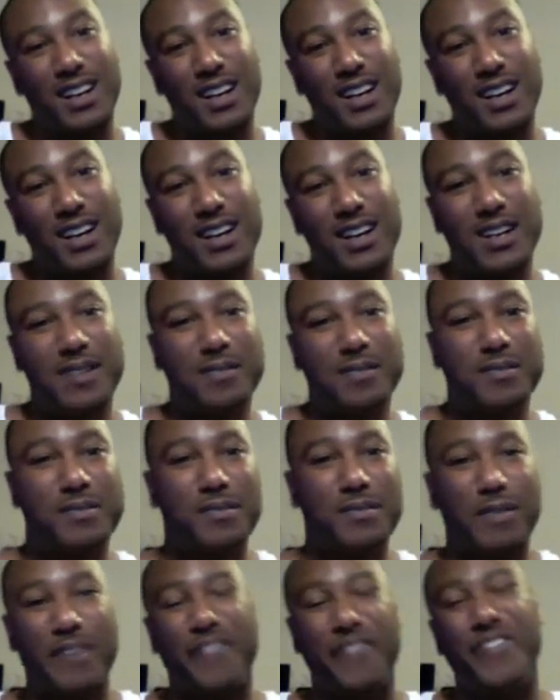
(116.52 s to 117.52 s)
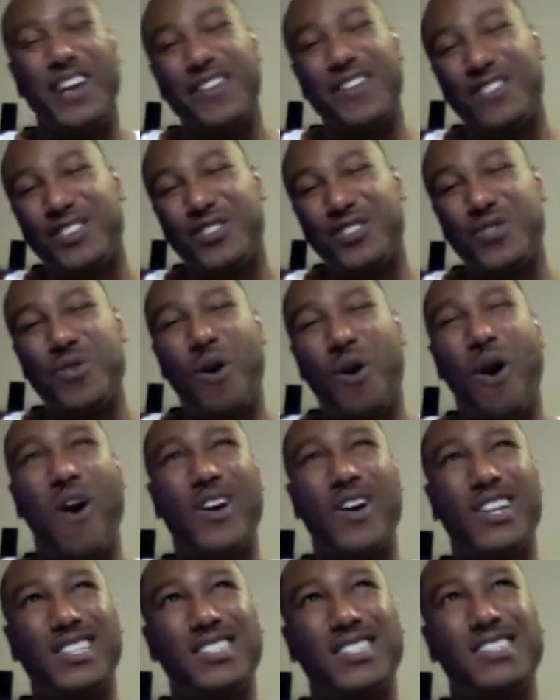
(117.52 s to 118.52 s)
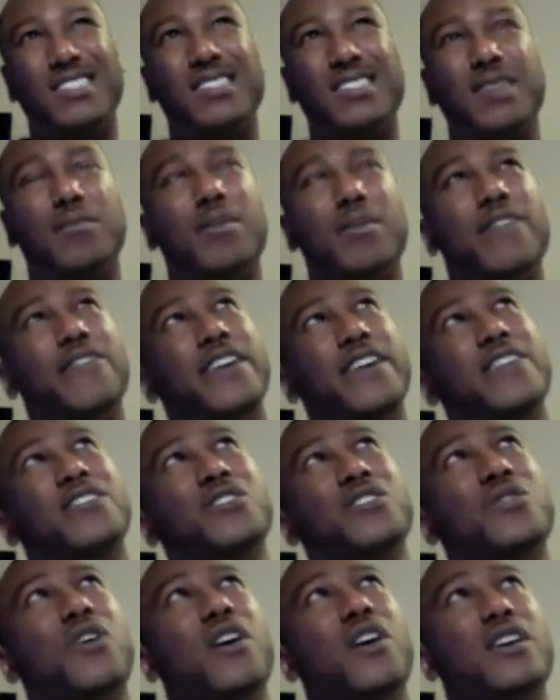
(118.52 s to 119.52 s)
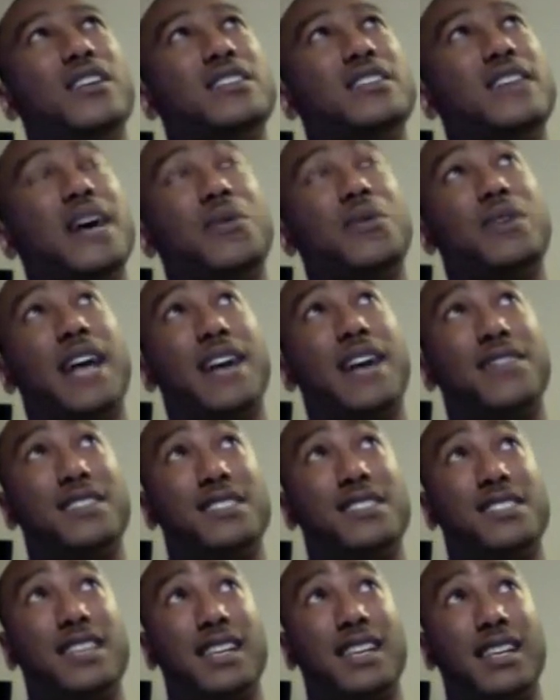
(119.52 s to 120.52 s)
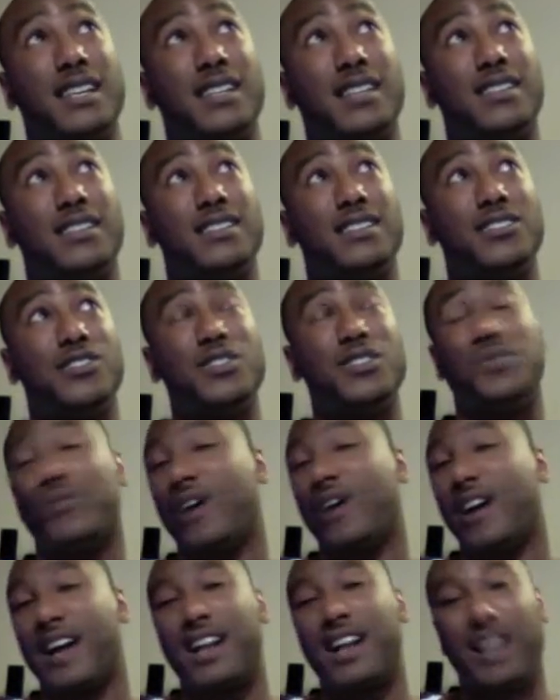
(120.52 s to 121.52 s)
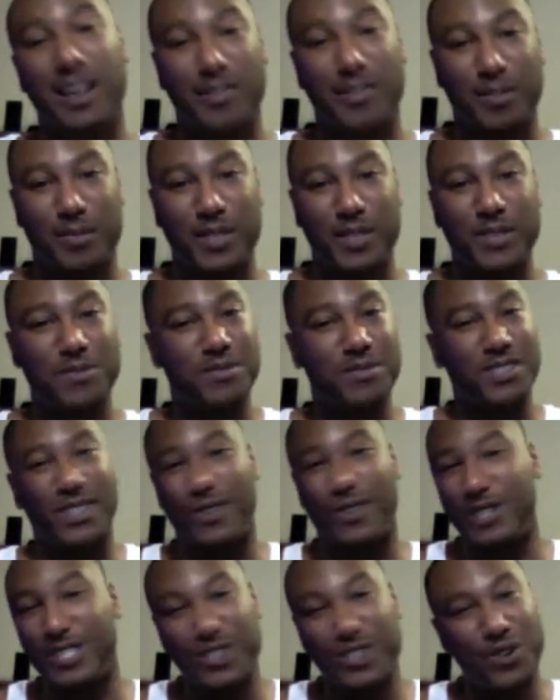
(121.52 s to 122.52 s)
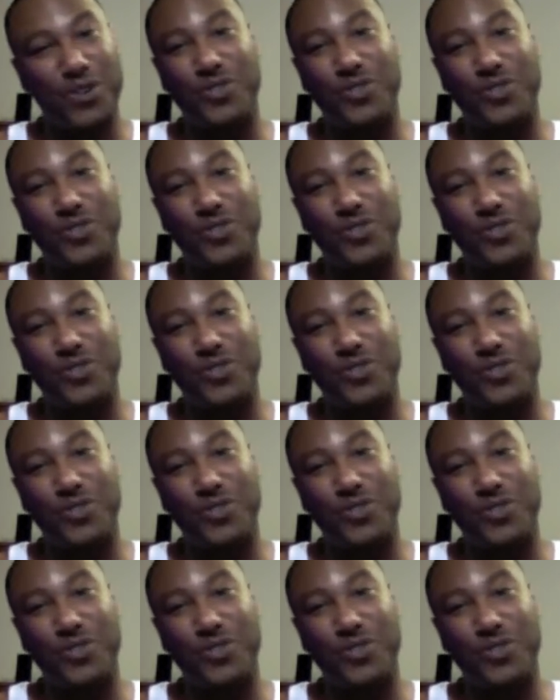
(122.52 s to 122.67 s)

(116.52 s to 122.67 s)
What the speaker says: My favorite new artists, some of my favorite new artists, I would have to say Chris Brown. I love him. He's going